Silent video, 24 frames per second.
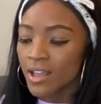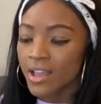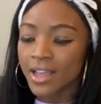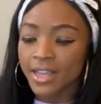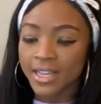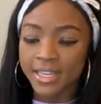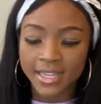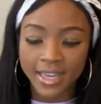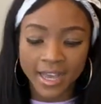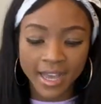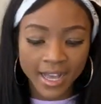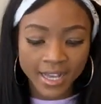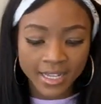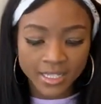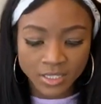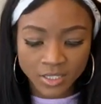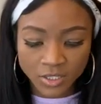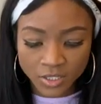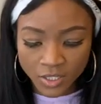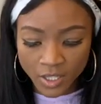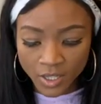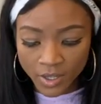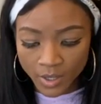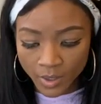Yeah,
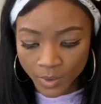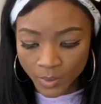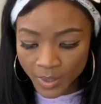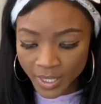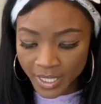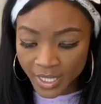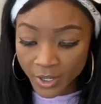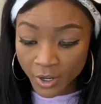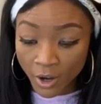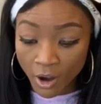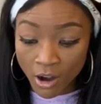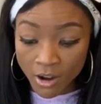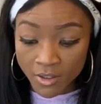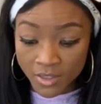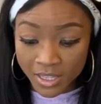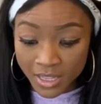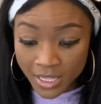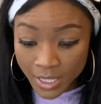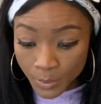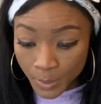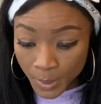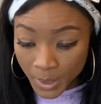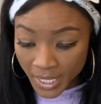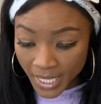so here are the
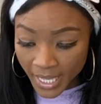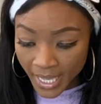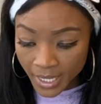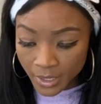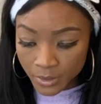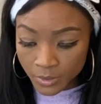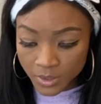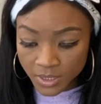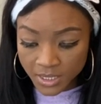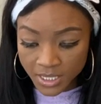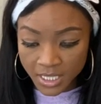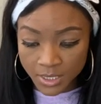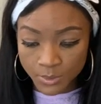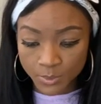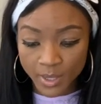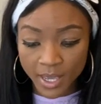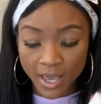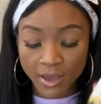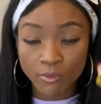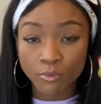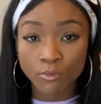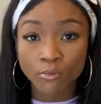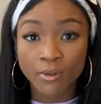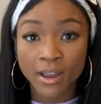liquid candlesticks. We
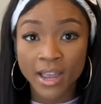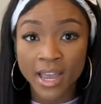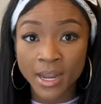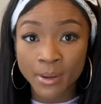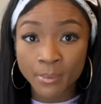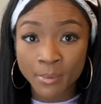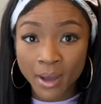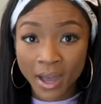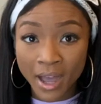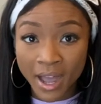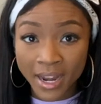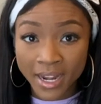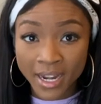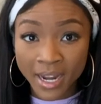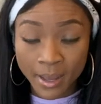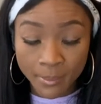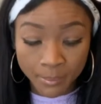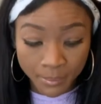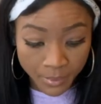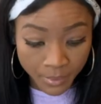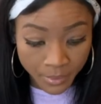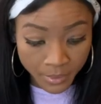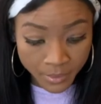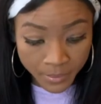have red
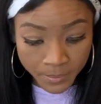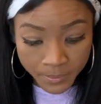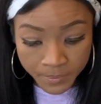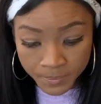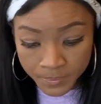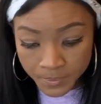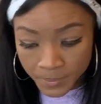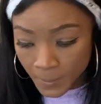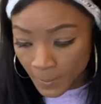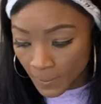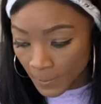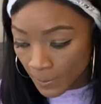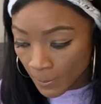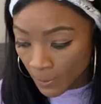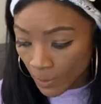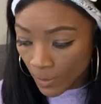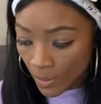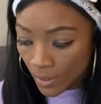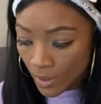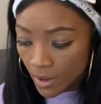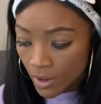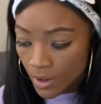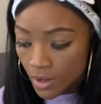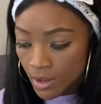pineapple,
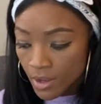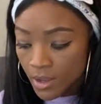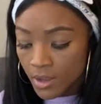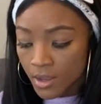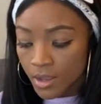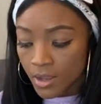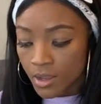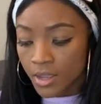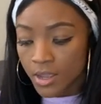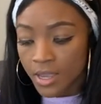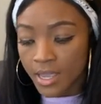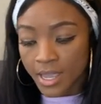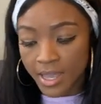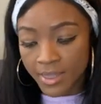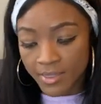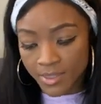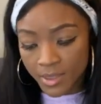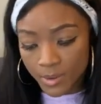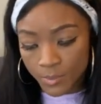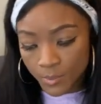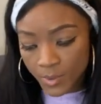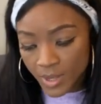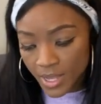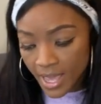and
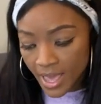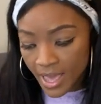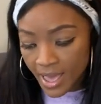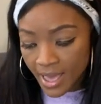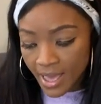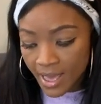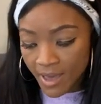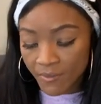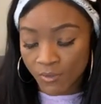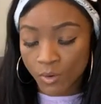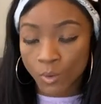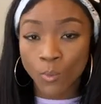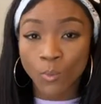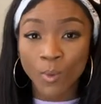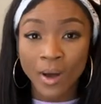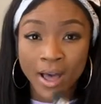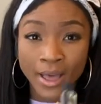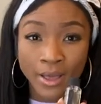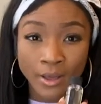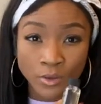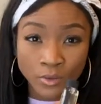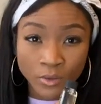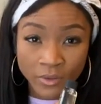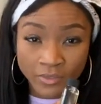then we have
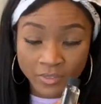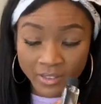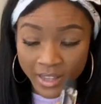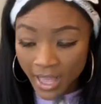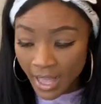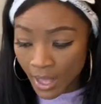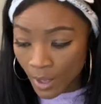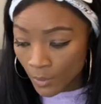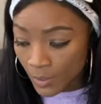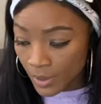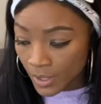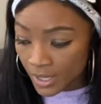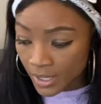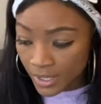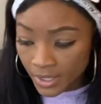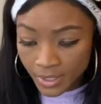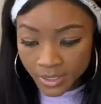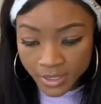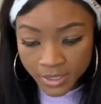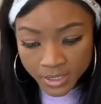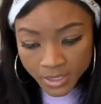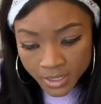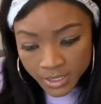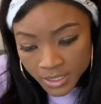wildflower,
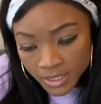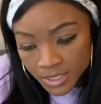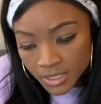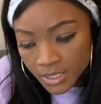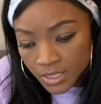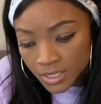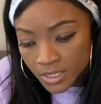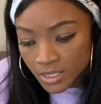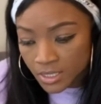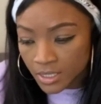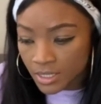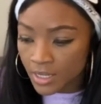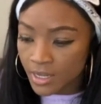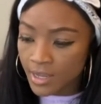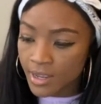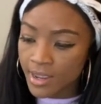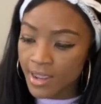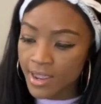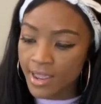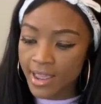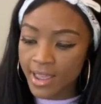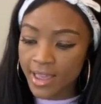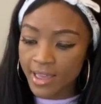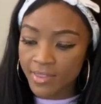
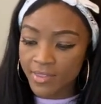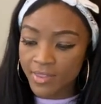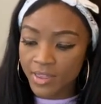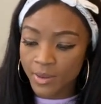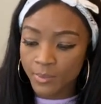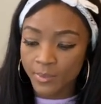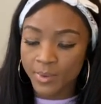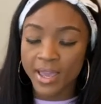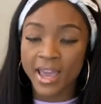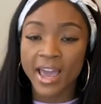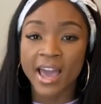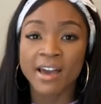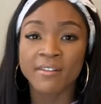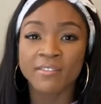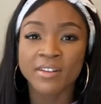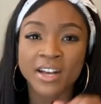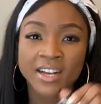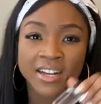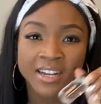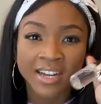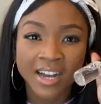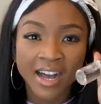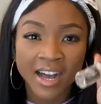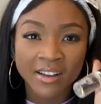and then we have
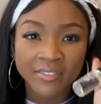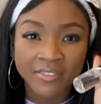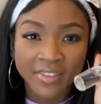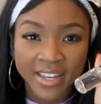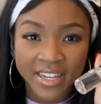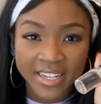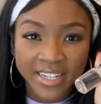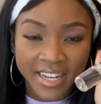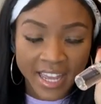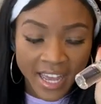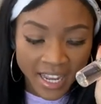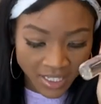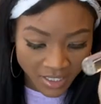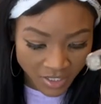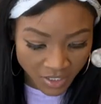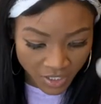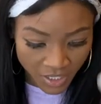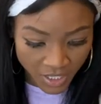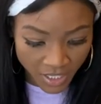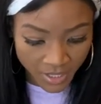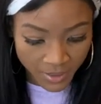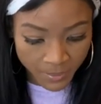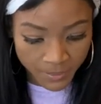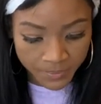agave
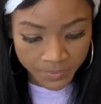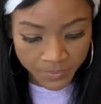nectar.